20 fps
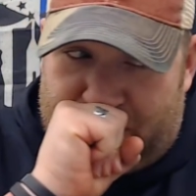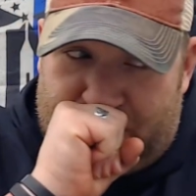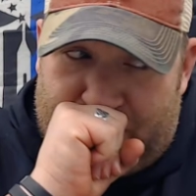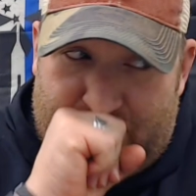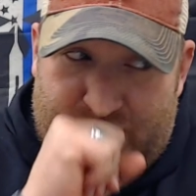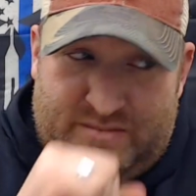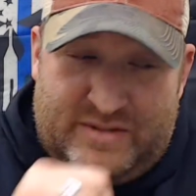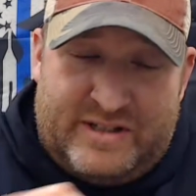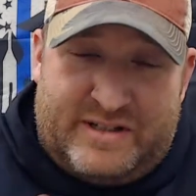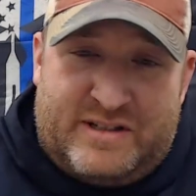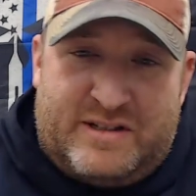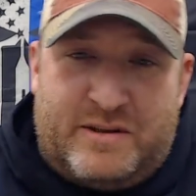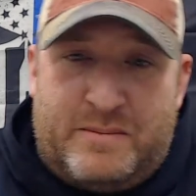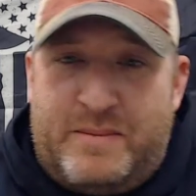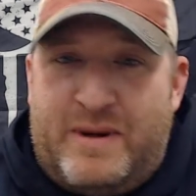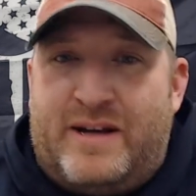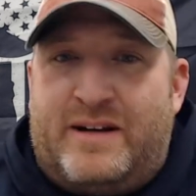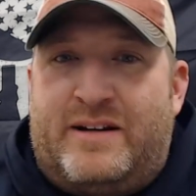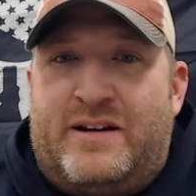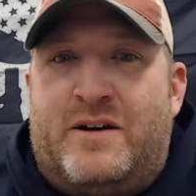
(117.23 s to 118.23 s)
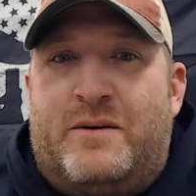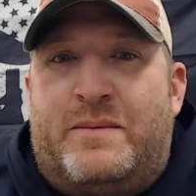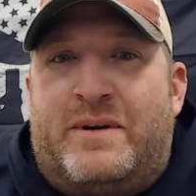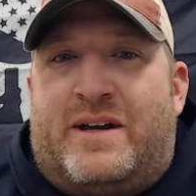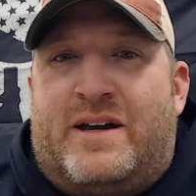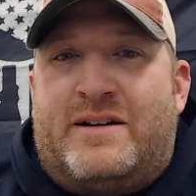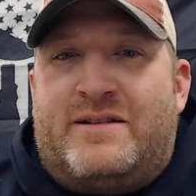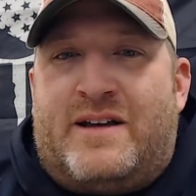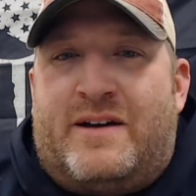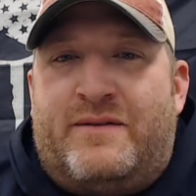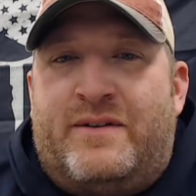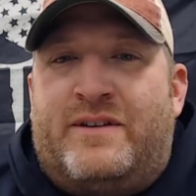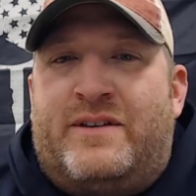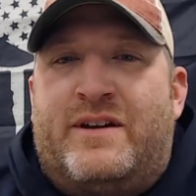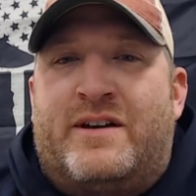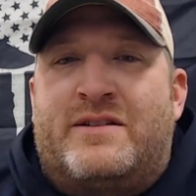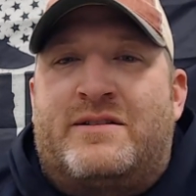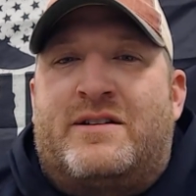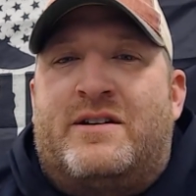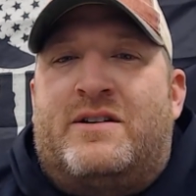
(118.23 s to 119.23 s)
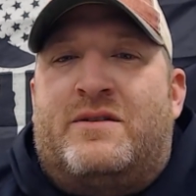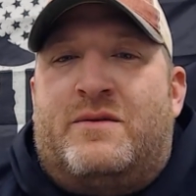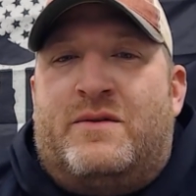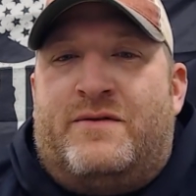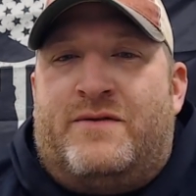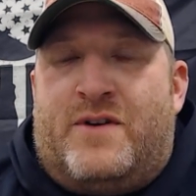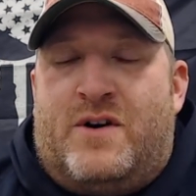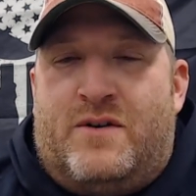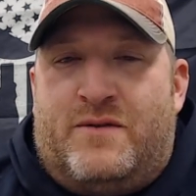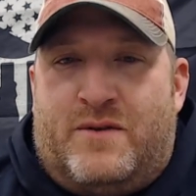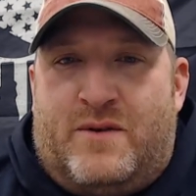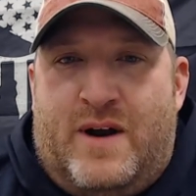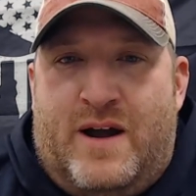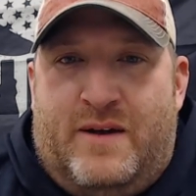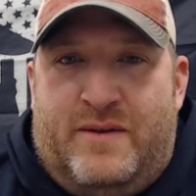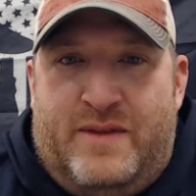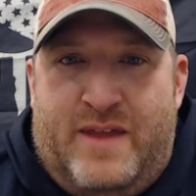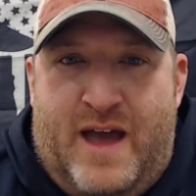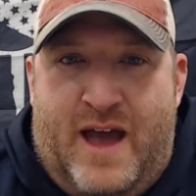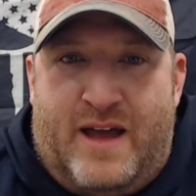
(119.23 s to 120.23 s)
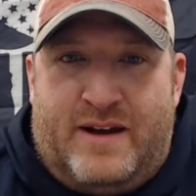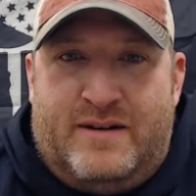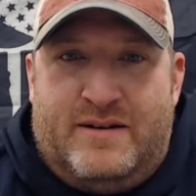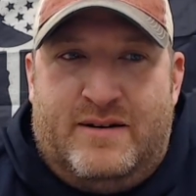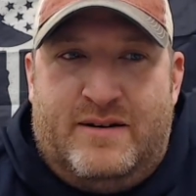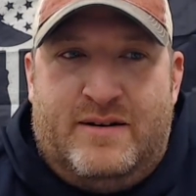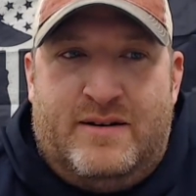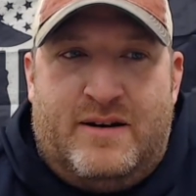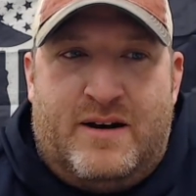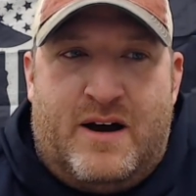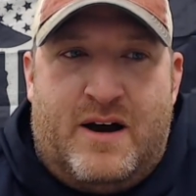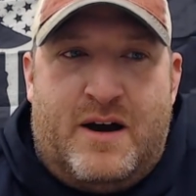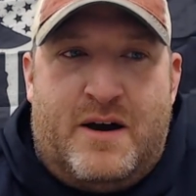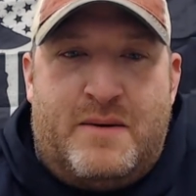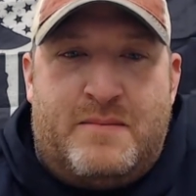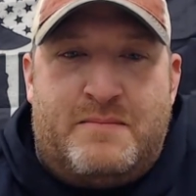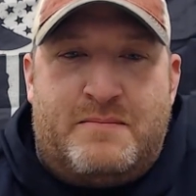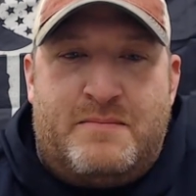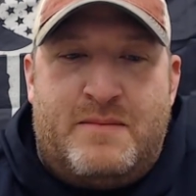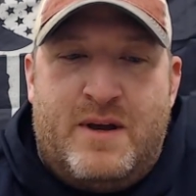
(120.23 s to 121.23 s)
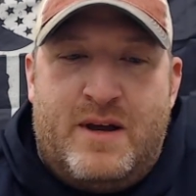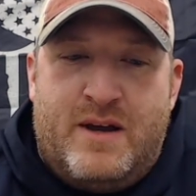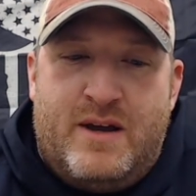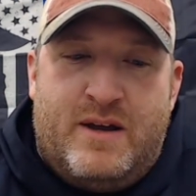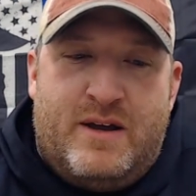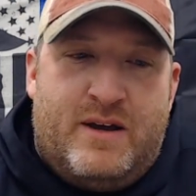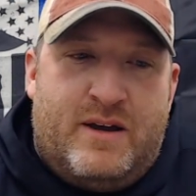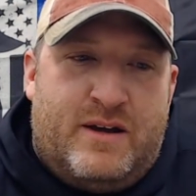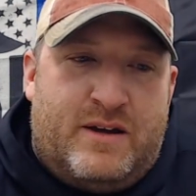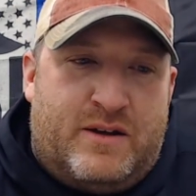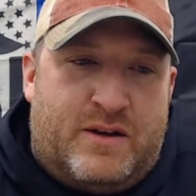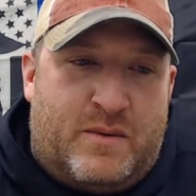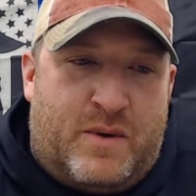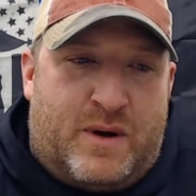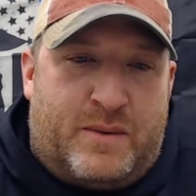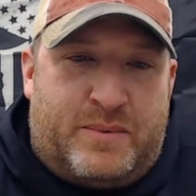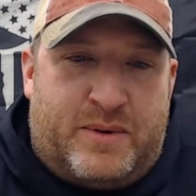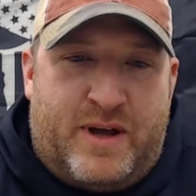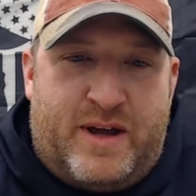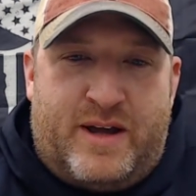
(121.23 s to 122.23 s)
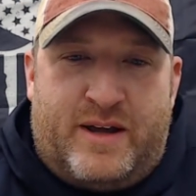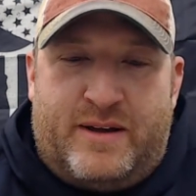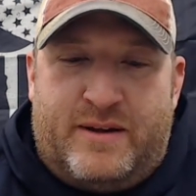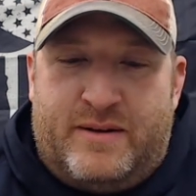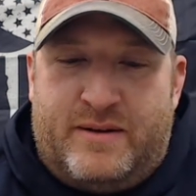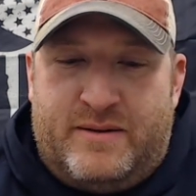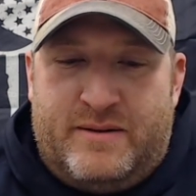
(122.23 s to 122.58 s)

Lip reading: This is a big deal because everything is going to revolve around that. You want to play